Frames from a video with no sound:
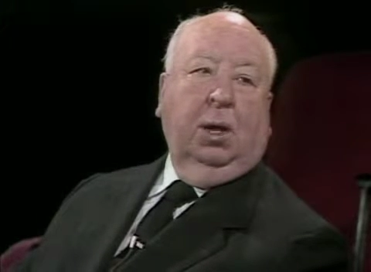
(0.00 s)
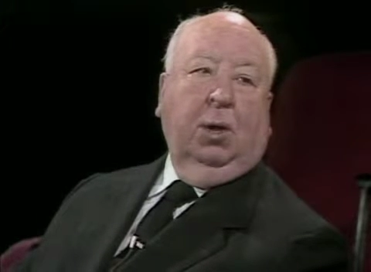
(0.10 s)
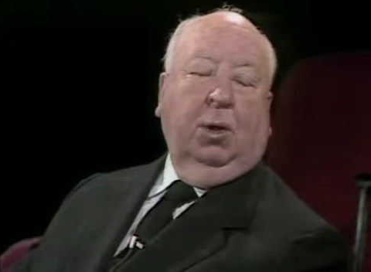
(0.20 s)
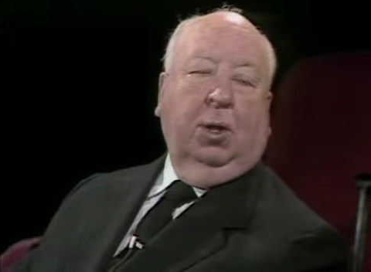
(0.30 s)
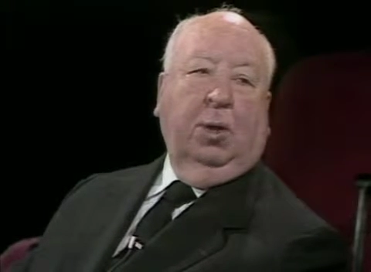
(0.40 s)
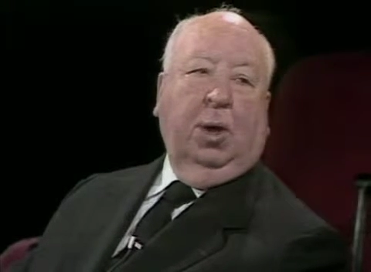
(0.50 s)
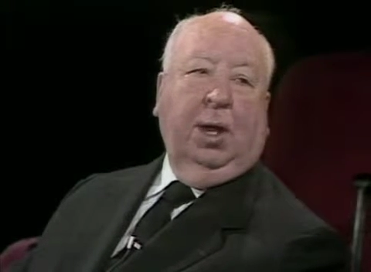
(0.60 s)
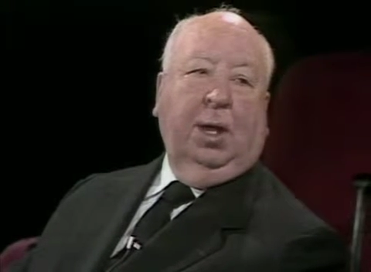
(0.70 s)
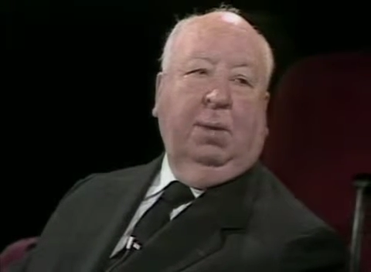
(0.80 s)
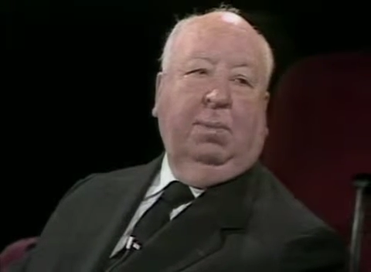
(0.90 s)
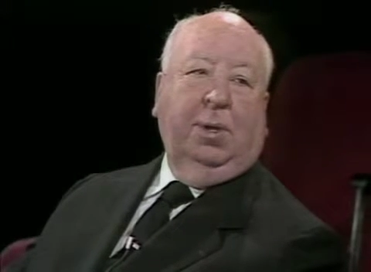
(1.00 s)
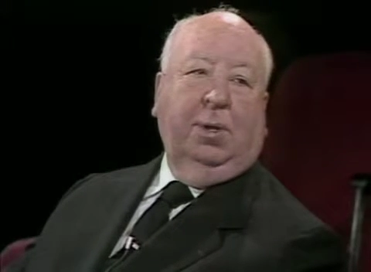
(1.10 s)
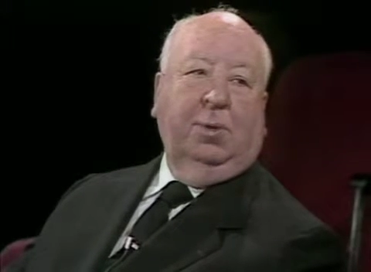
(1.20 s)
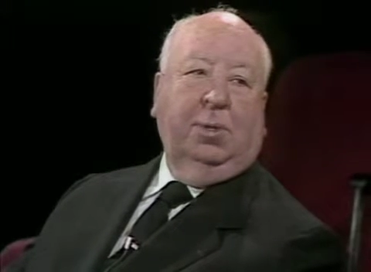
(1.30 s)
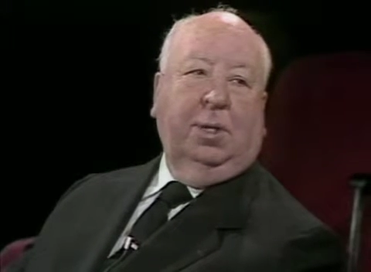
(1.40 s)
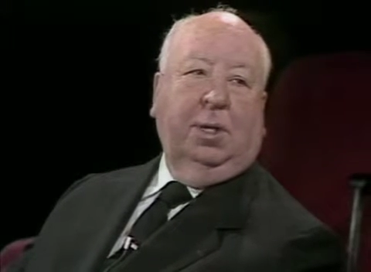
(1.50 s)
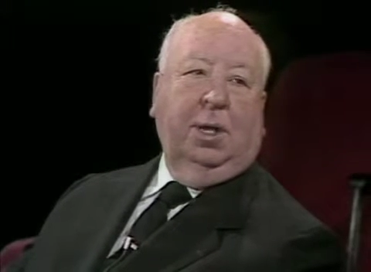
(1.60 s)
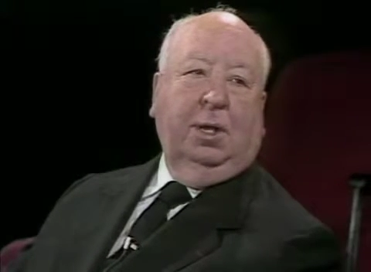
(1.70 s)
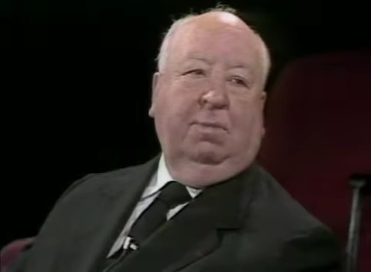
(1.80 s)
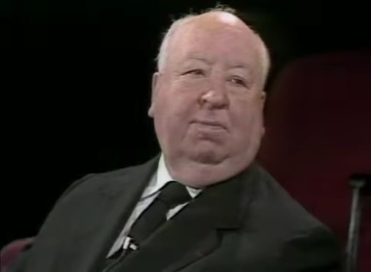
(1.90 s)
Although I never used it
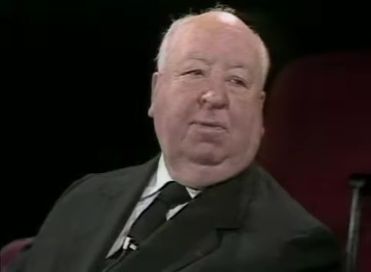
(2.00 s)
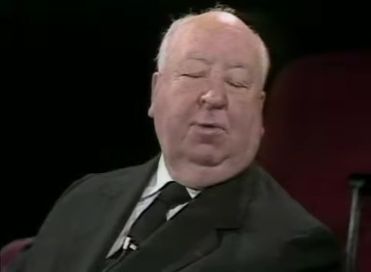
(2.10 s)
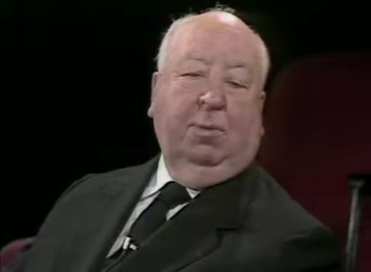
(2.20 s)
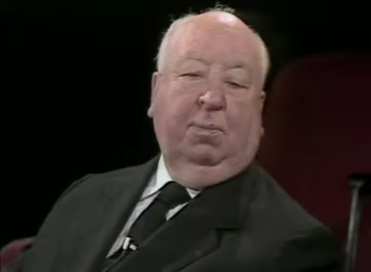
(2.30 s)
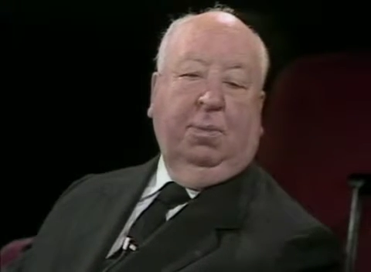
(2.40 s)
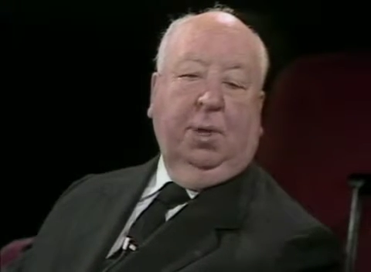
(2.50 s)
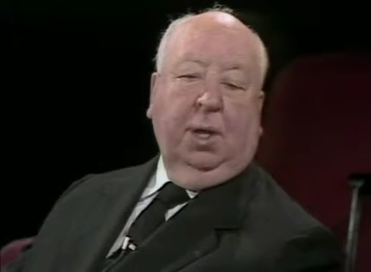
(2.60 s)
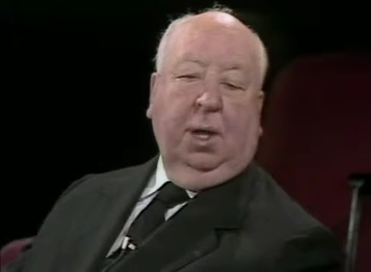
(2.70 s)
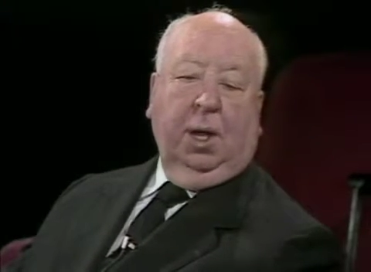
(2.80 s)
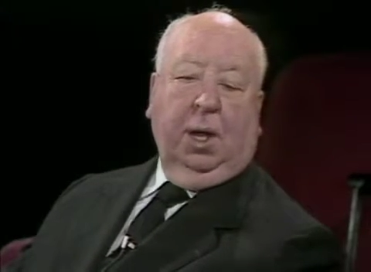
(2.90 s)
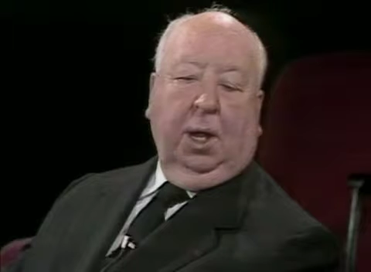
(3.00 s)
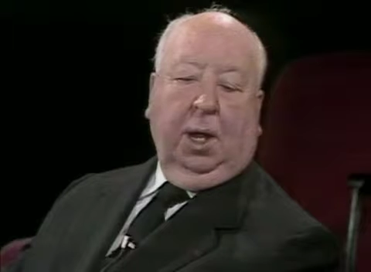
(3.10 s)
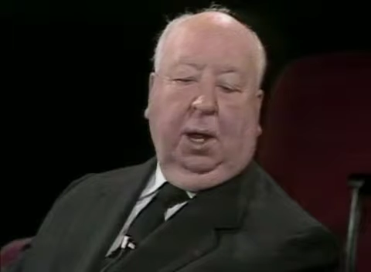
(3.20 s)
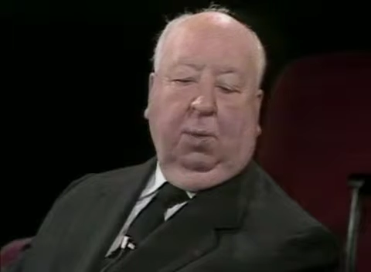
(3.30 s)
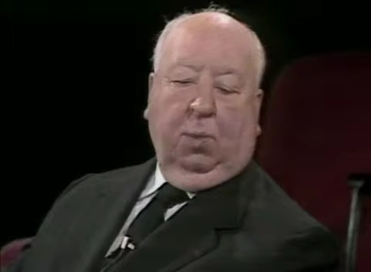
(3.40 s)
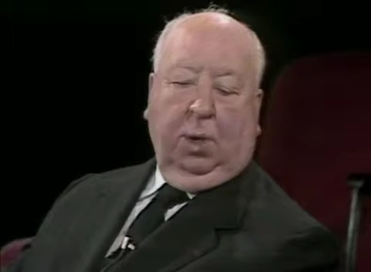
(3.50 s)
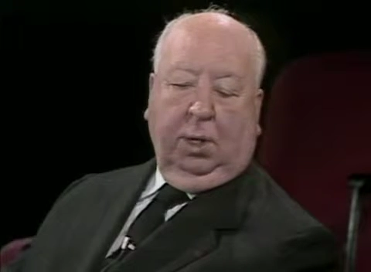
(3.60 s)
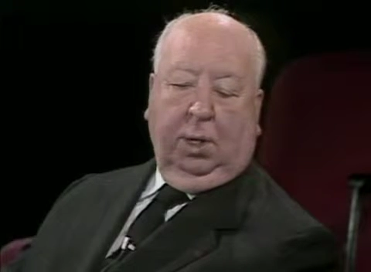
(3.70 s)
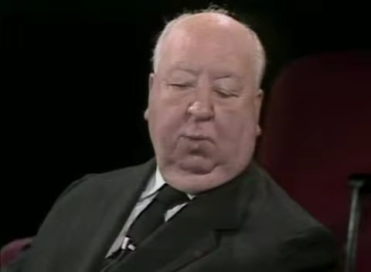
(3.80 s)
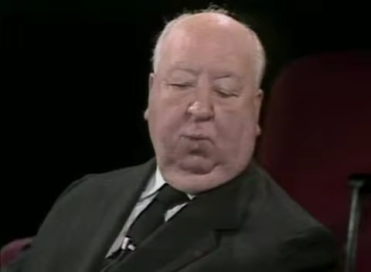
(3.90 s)
in the film, I
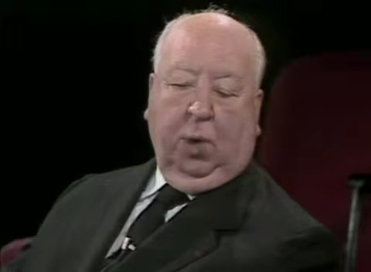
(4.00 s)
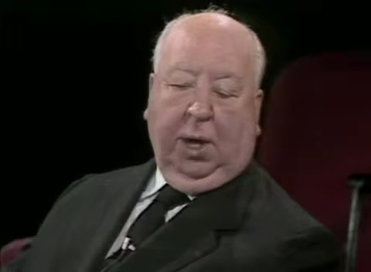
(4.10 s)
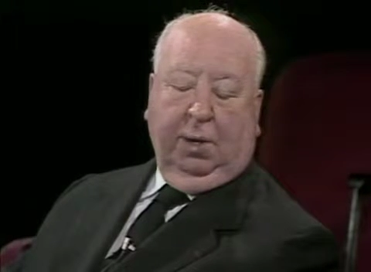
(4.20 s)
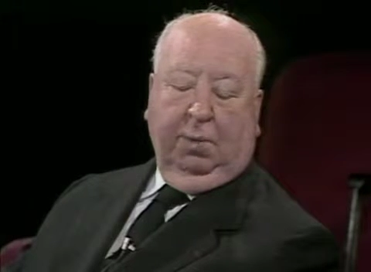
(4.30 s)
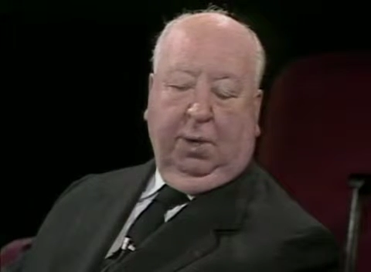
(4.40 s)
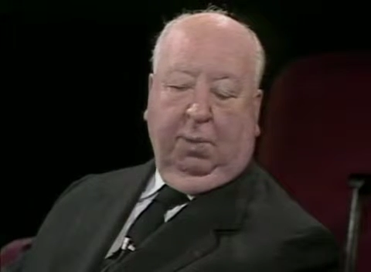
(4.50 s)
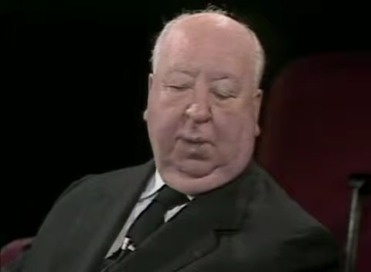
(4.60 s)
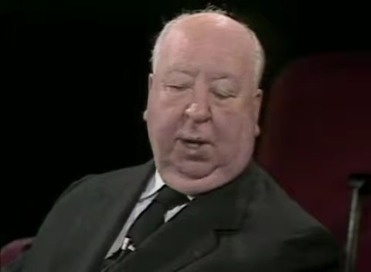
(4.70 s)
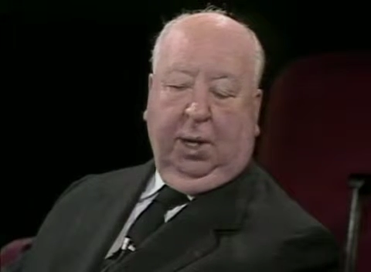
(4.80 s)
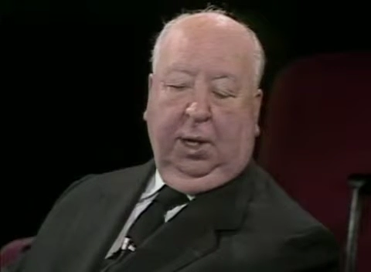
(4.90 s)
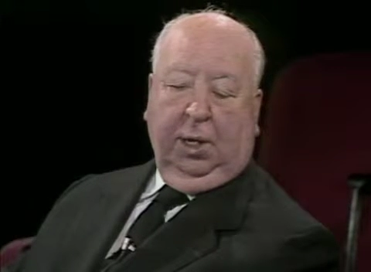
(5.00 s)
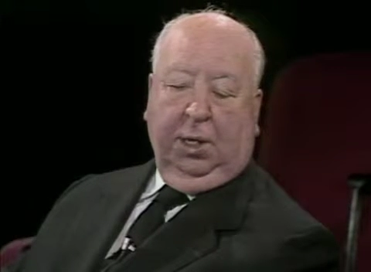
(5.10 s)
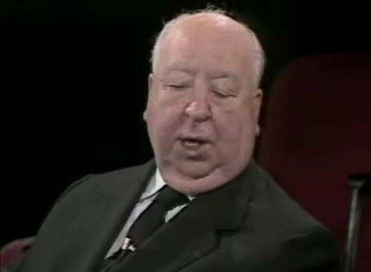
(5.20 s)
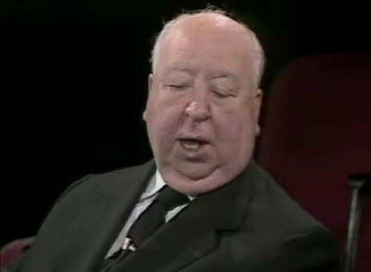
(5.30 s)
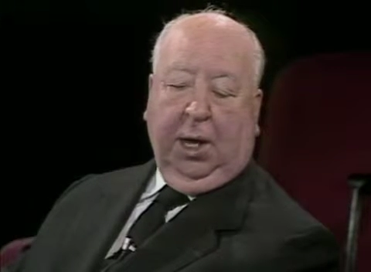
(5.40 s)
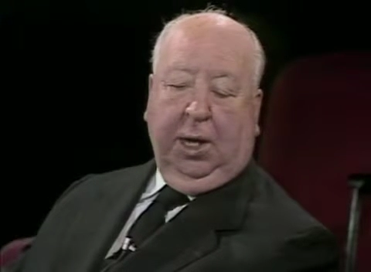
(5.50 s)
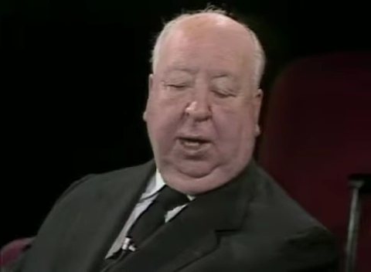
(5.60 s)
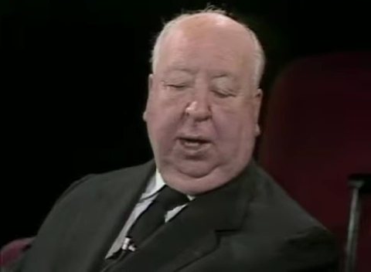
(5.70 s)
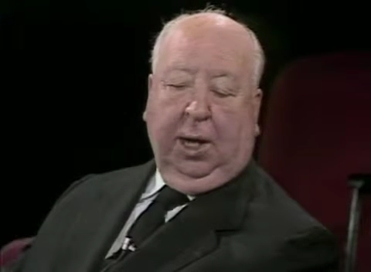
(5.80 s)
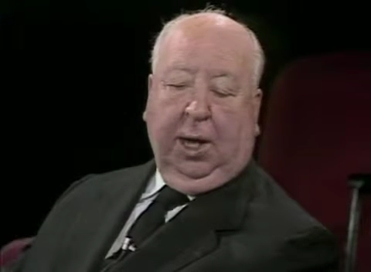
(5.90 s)
wanted one of the men in the
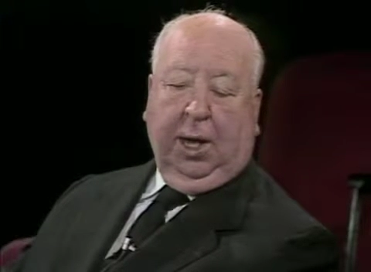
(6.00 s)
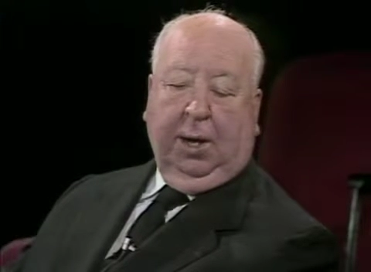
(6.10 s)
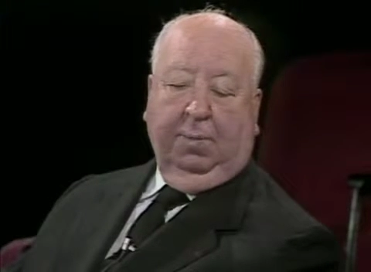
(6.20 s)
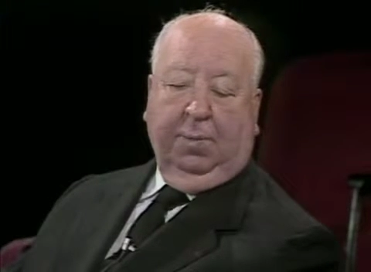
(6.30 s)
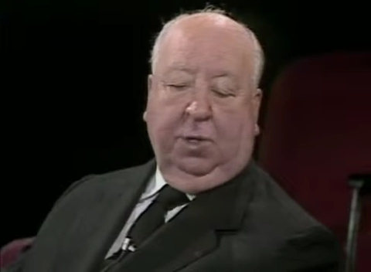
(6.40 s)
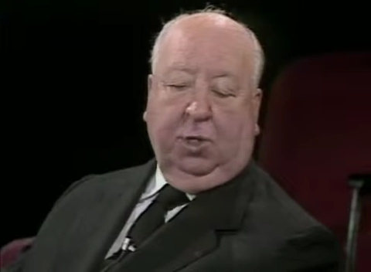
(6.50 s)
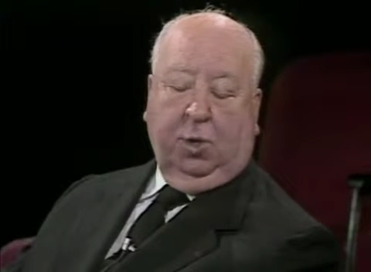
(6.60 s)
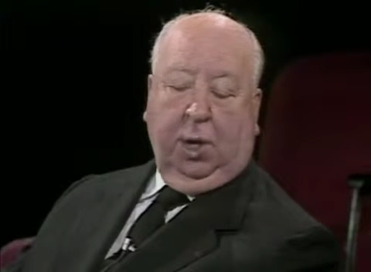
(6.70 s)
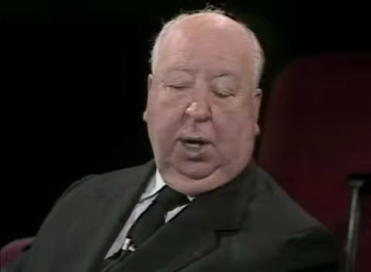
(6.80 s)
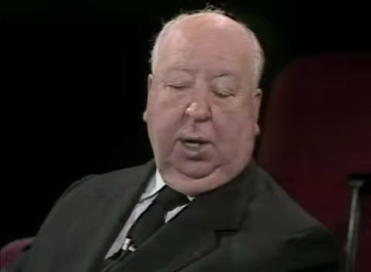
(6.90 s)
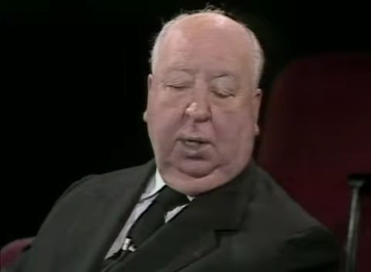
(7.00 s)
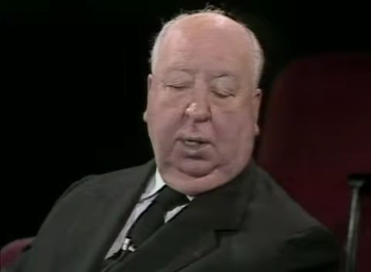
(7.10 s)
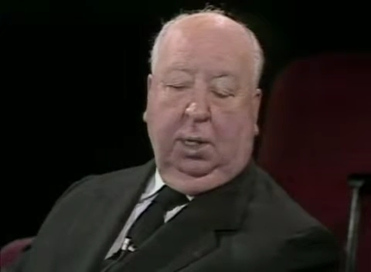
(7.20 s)
dining car of the train,